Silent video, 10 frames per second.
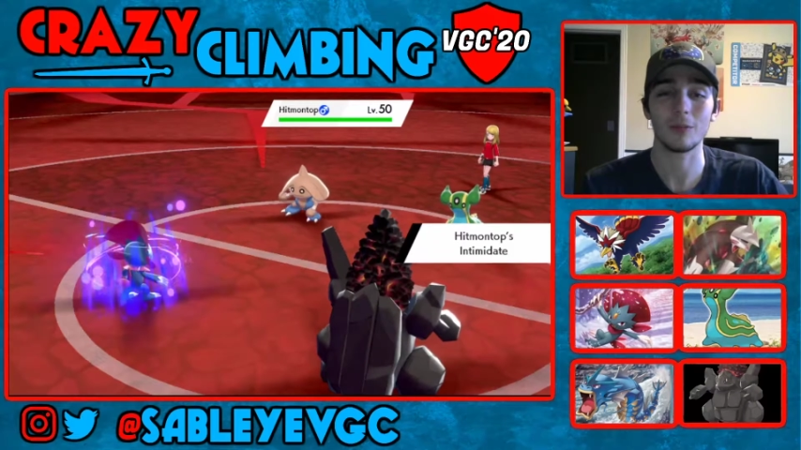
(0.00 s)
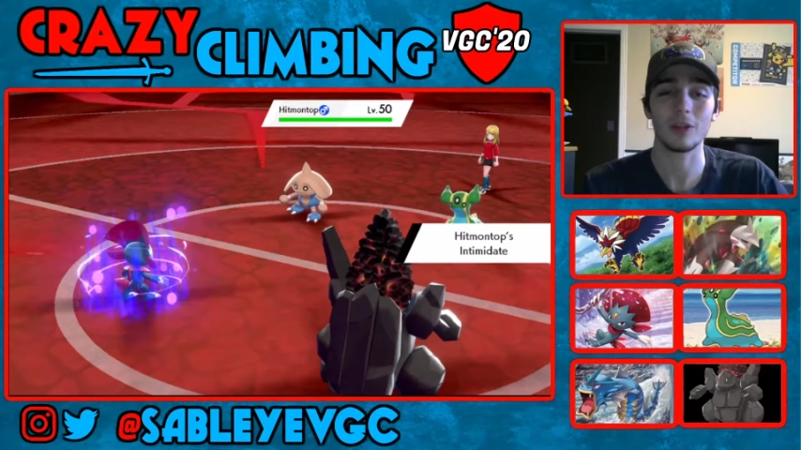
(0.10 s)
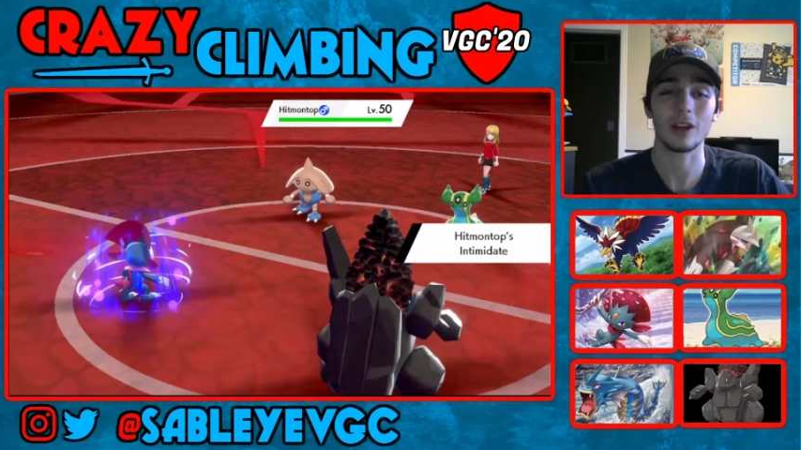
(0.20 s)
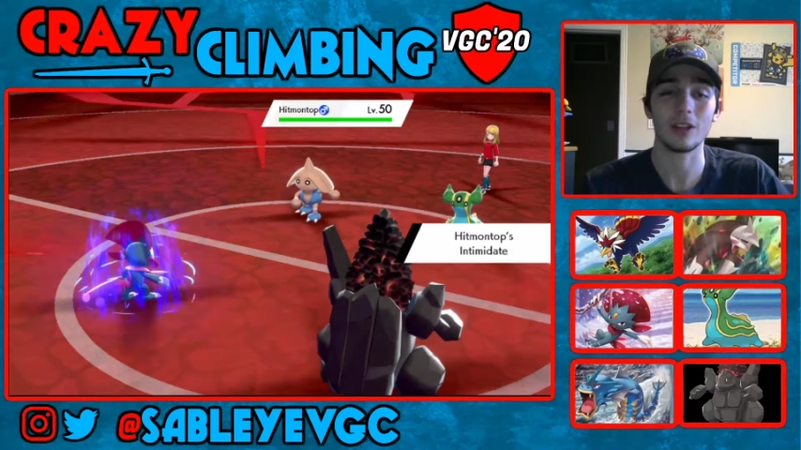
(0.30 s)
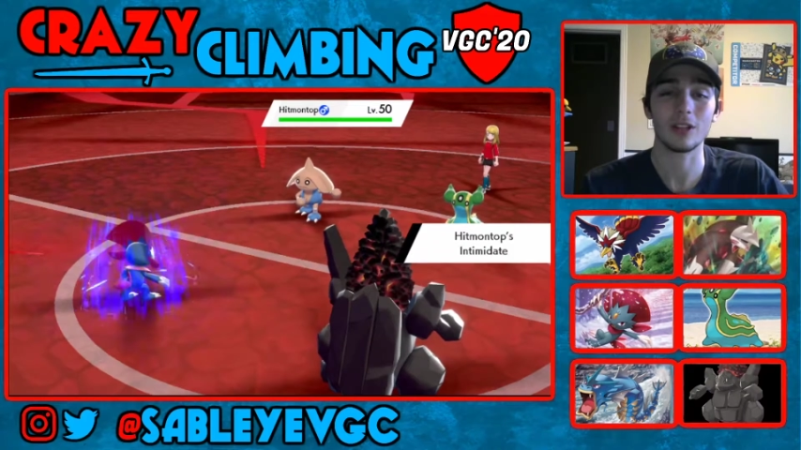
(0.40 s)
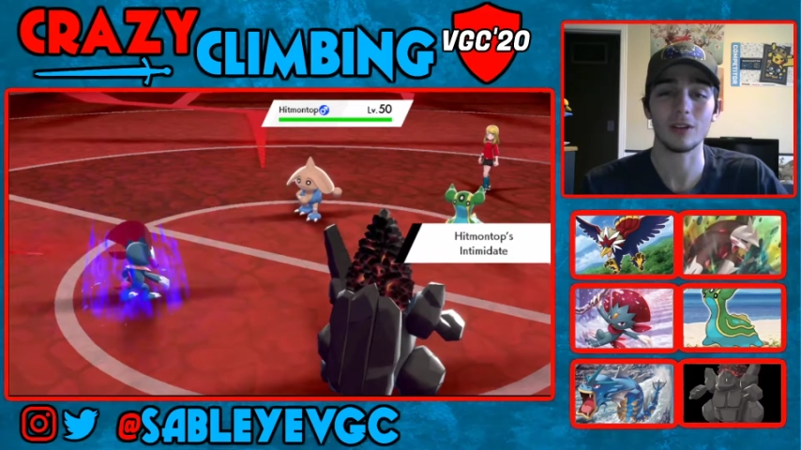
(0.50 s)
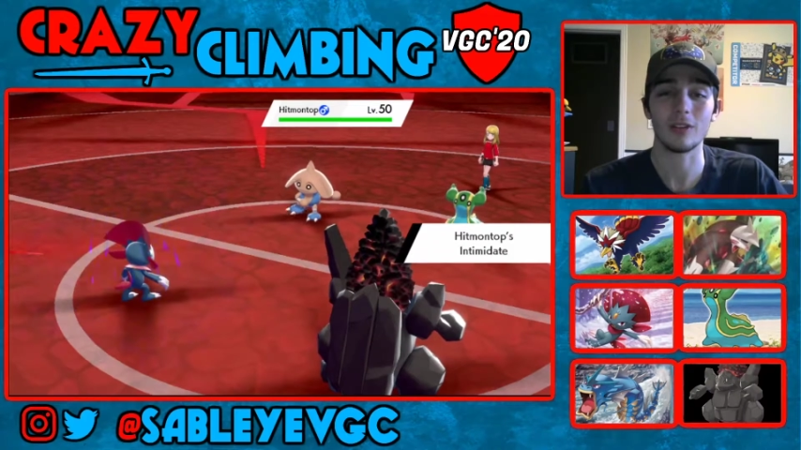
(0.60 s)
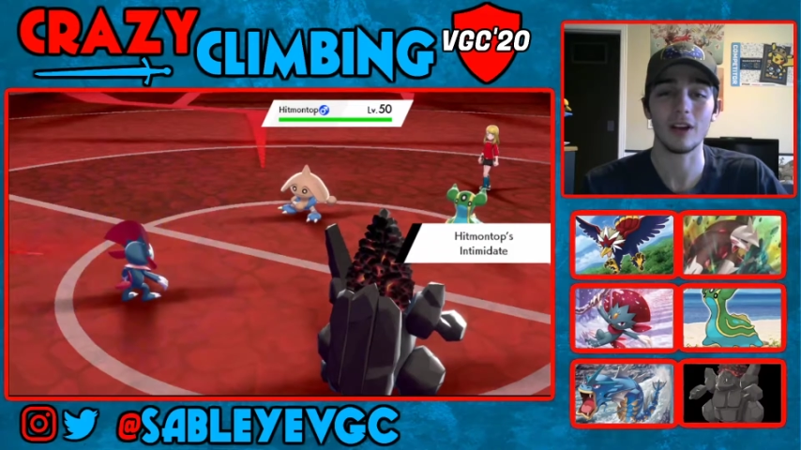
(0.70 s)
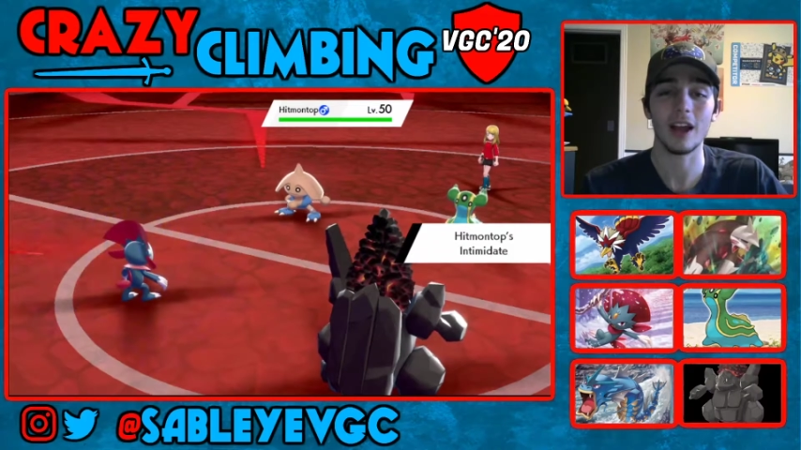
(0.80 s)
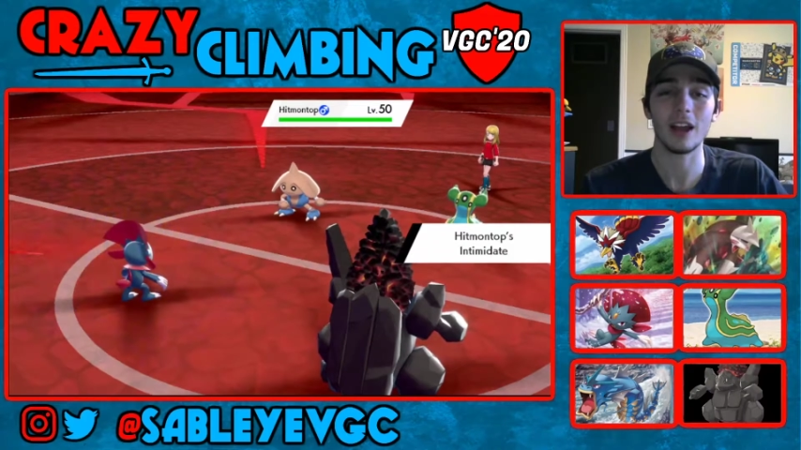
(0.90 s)
clicking Surf
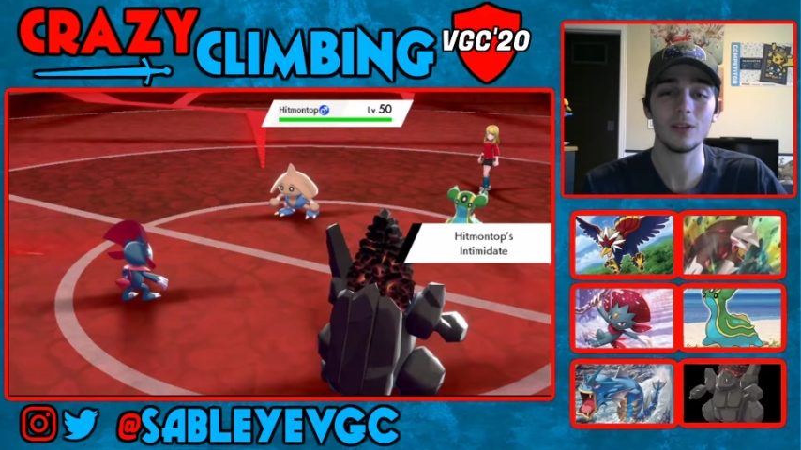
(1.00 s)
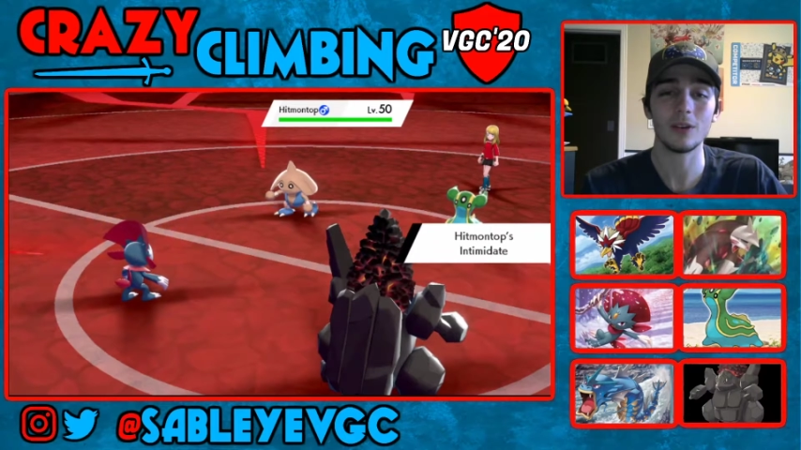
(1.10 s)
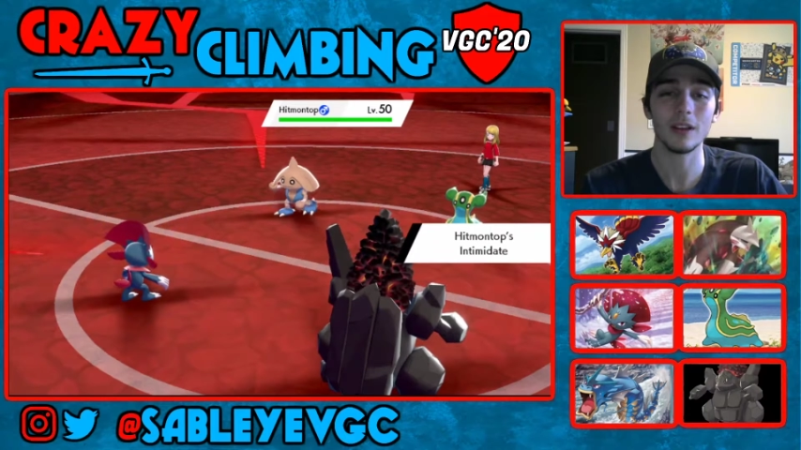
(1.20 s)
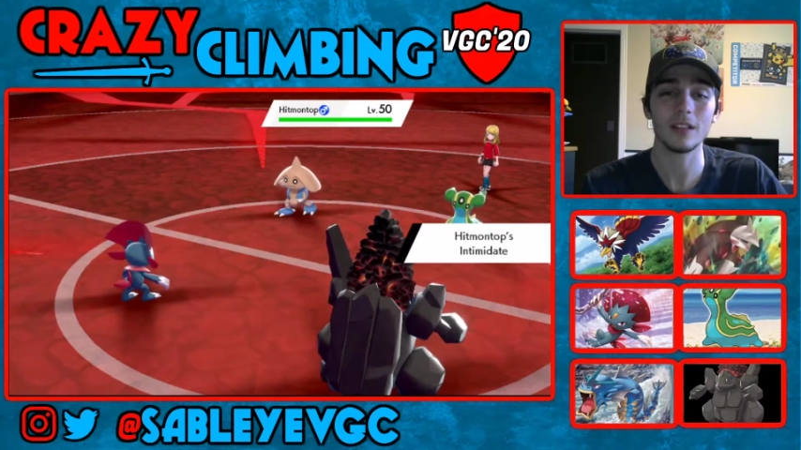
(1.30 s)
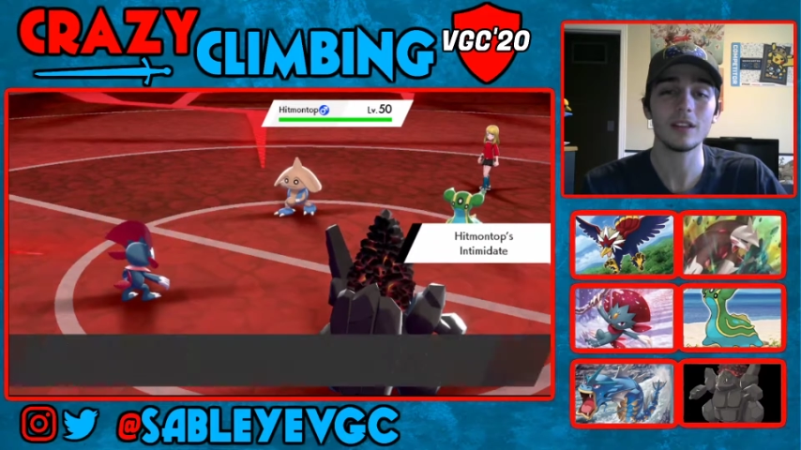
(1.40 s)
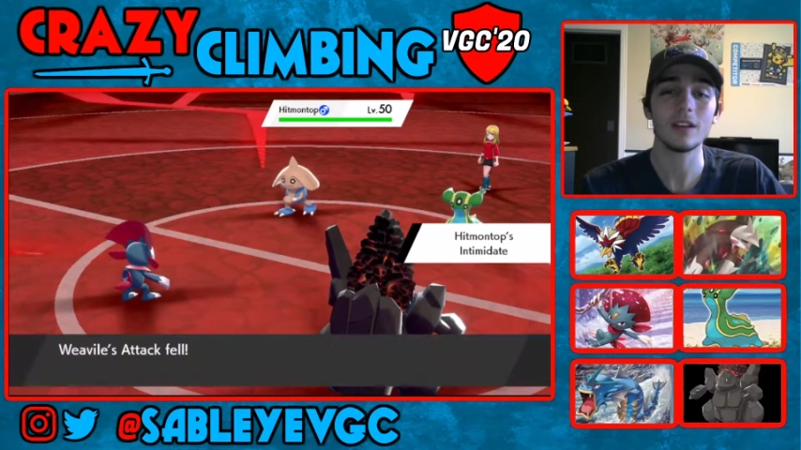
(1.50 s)
anyways.